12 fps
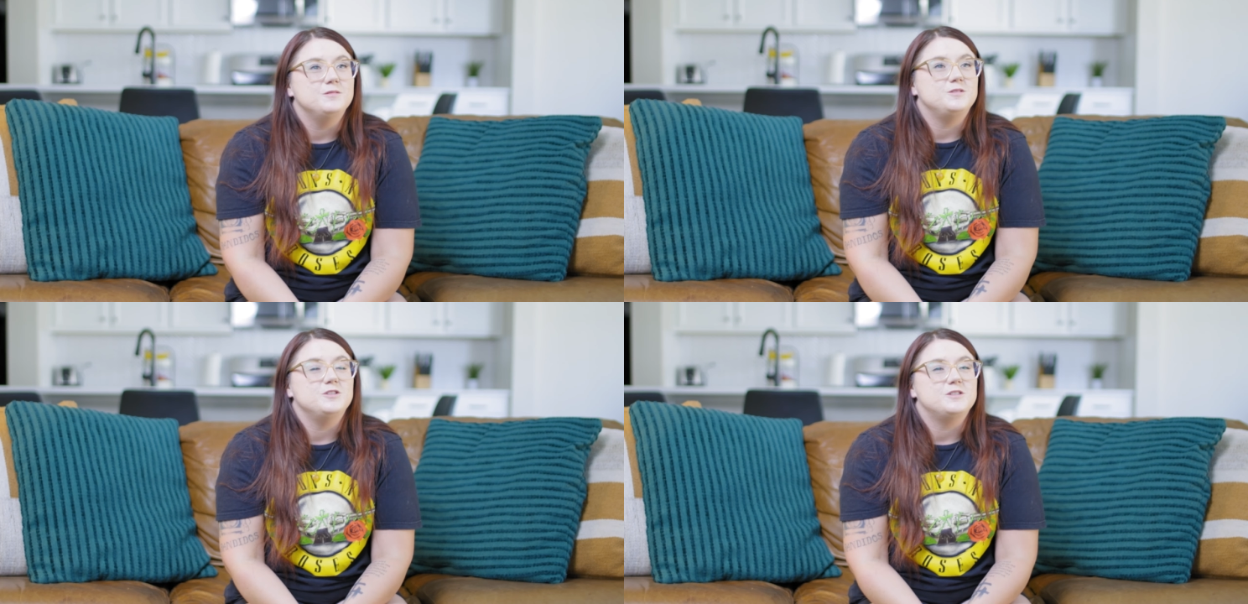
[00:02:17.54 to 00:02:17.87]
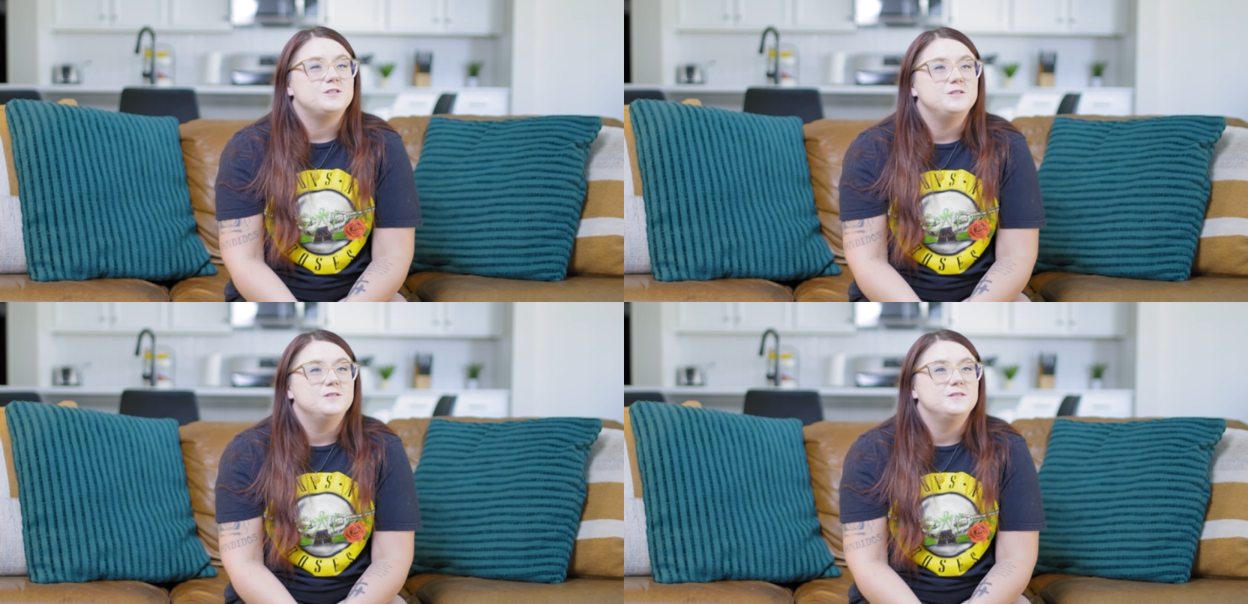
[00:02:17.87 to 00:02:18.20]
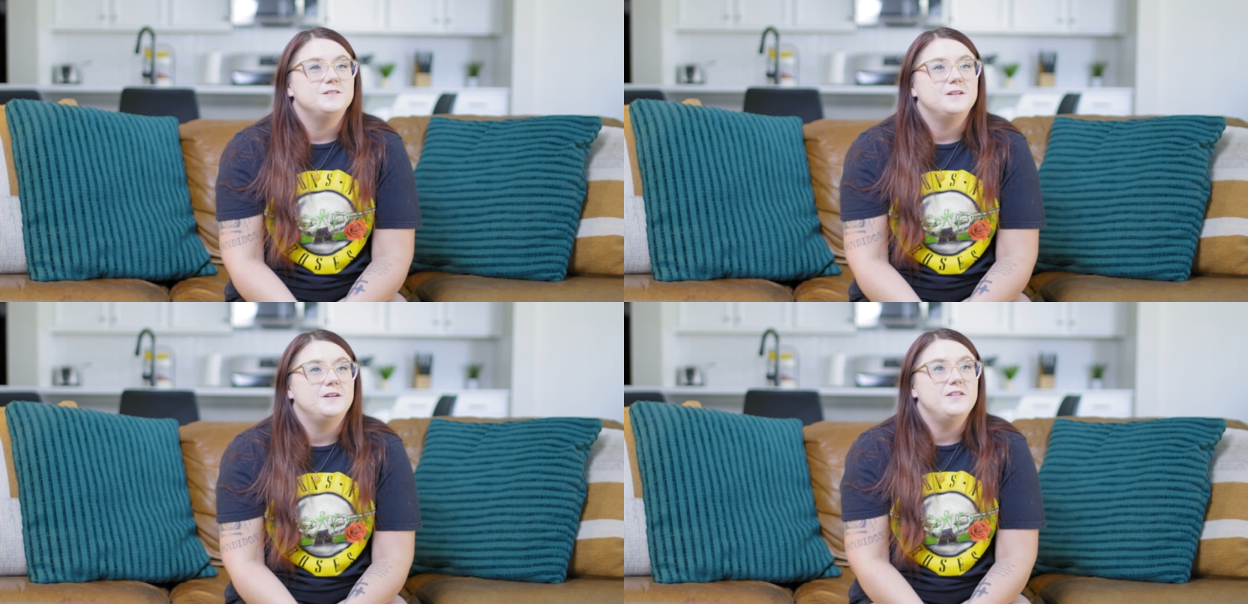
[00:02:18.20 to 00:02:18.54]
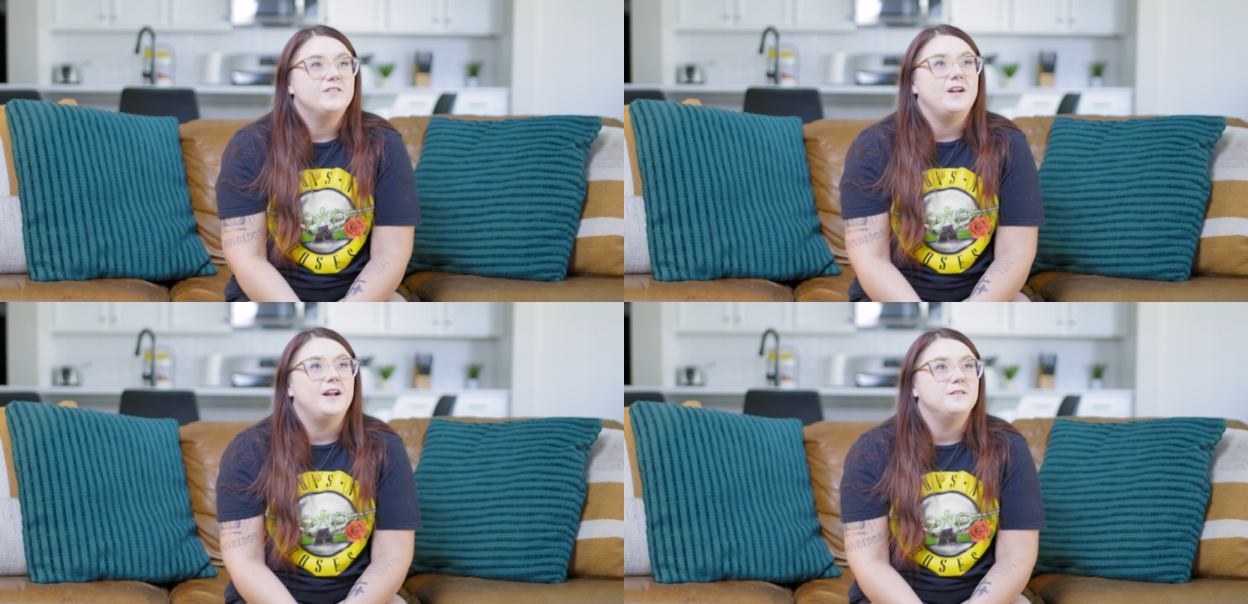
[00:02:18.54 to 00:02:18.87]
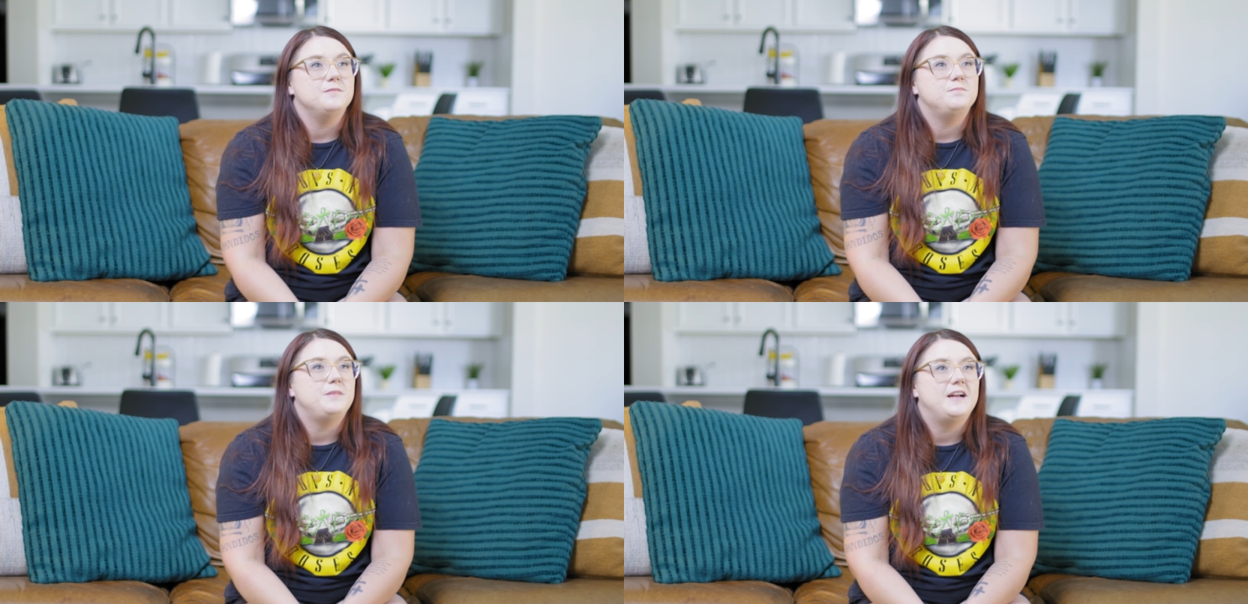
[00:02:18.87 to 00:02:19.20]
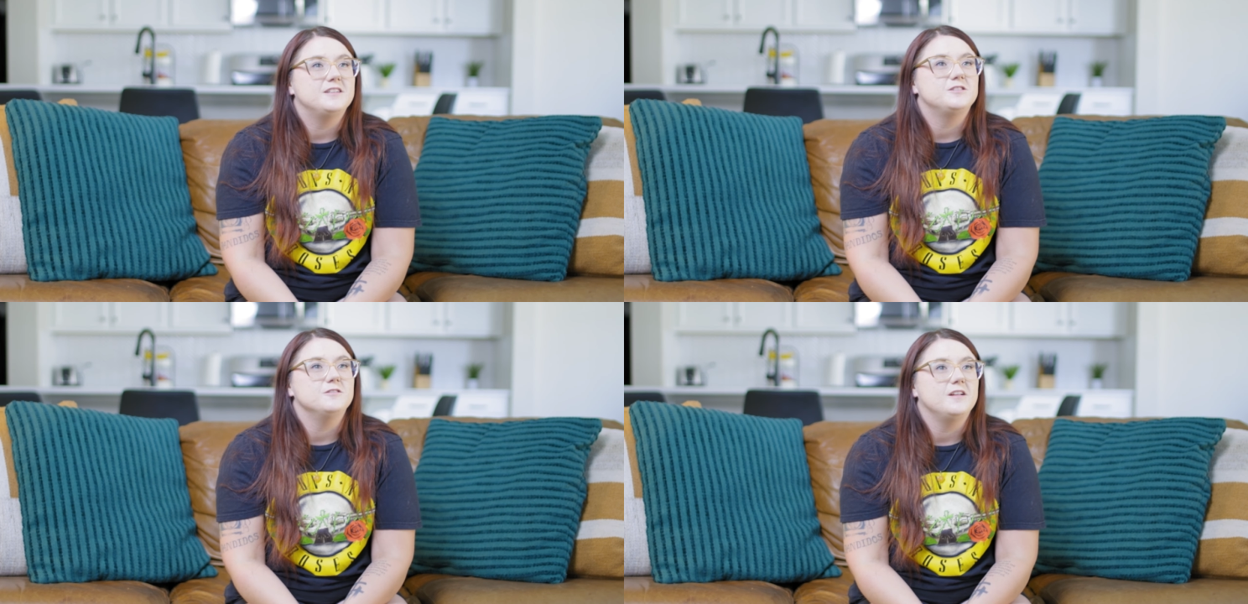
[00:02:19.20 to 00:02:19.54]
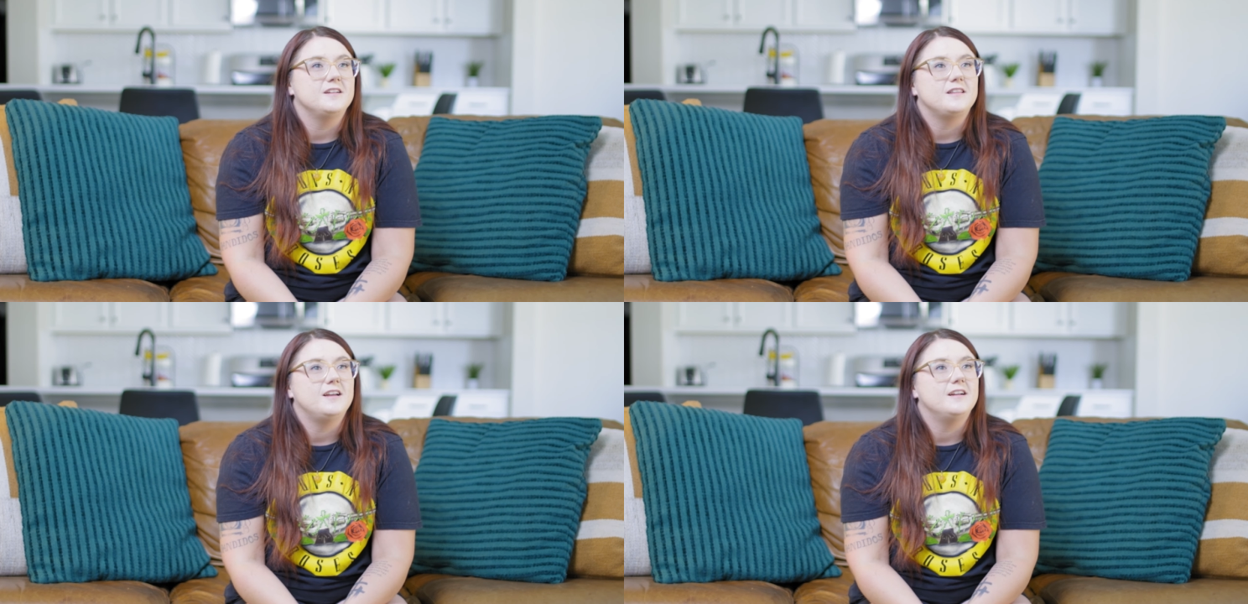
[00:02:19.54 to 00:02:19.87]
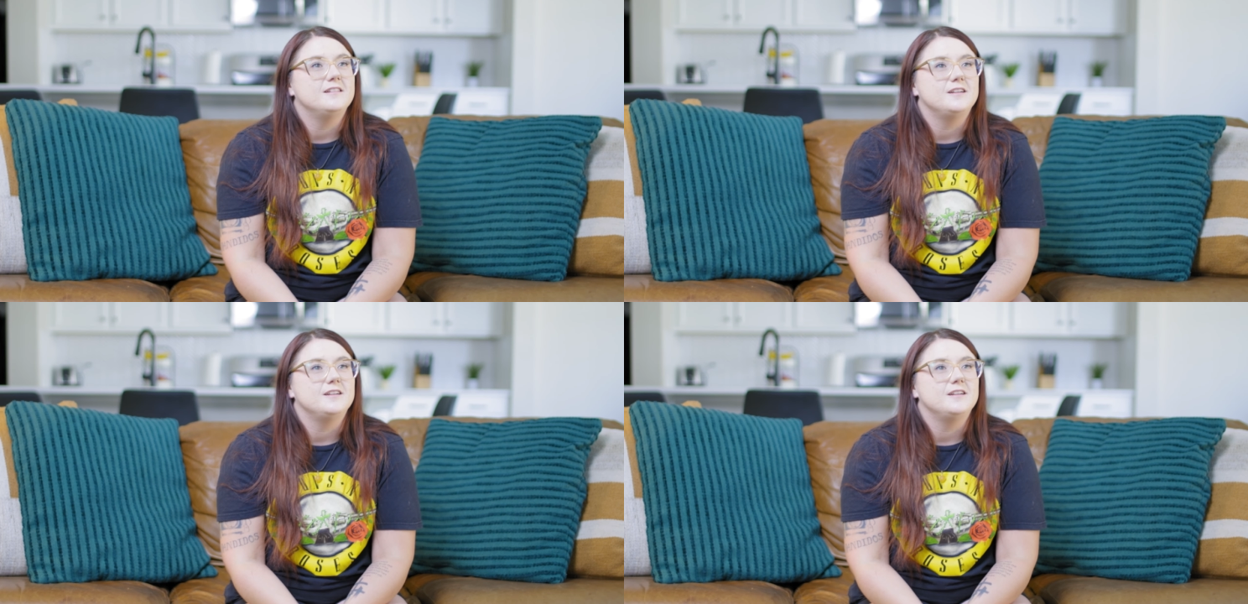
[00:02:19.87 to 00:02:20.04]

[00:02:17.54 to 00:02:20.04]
it was just, I've never had a pastor like that.